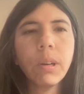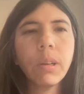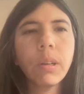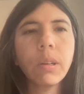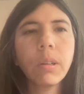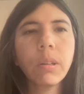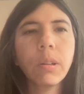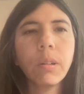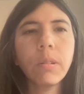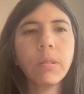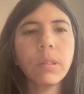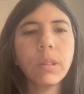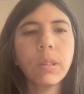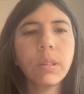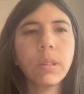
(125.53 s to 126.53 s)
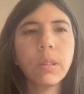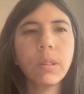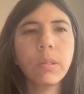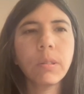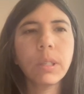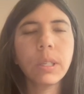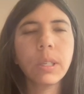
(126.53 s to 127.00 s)
goes to
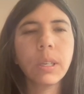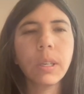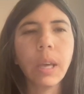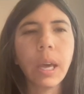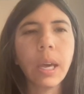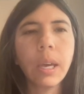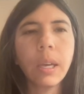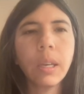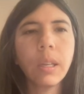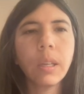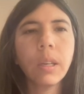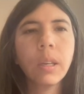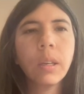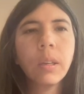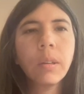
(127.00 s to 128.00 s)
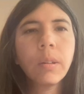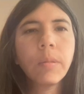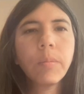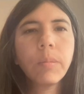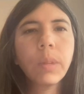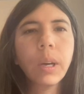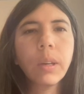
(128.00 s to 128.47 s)
c8.
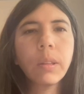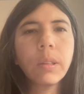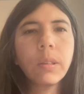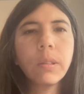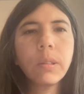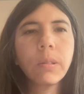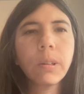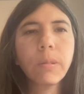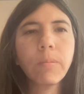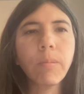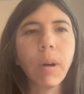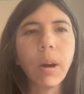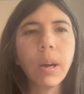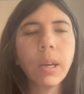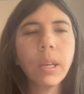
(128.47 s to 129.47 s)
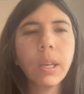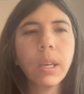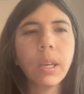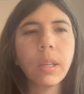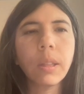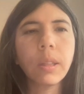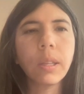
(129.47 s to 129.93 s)
Not too sure why
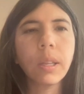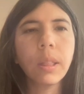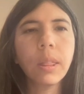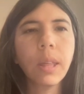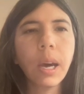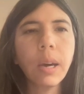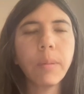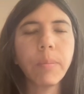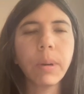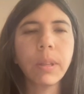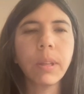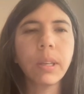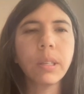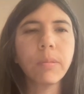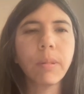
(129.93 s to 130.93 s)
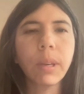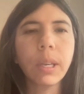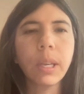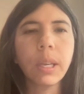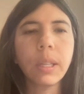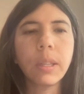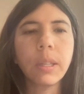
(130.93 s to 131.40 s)
he did that, but that's what
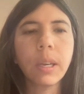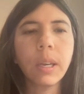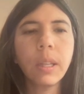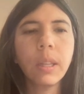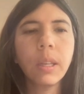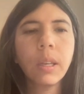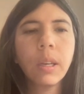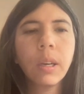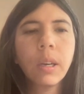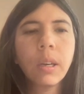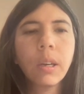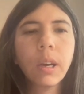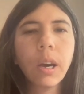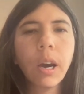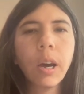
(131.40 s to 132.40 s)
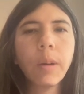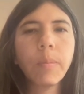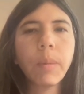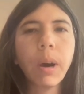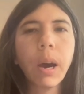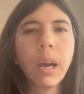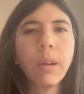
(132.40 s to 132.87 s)
he did.
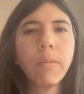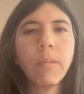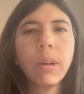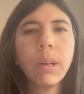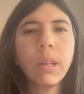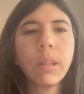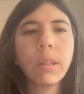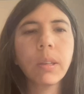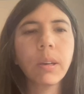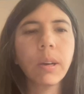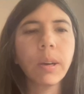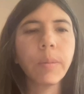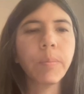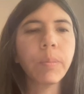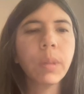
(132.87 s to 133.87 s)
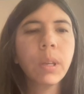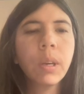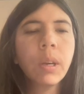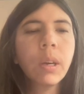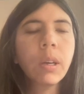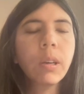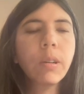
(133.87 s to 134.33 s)
I went
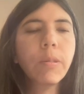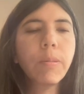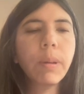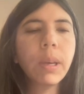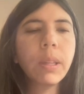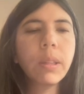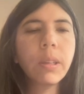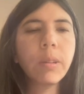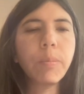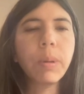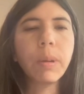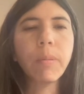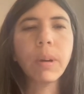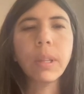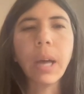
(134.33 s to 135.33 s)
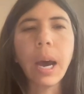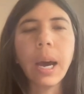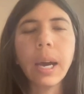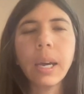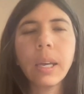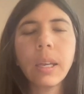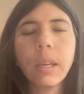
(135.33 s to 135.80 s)
queen to b1.
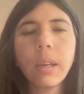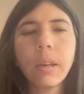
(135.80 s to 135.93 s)
I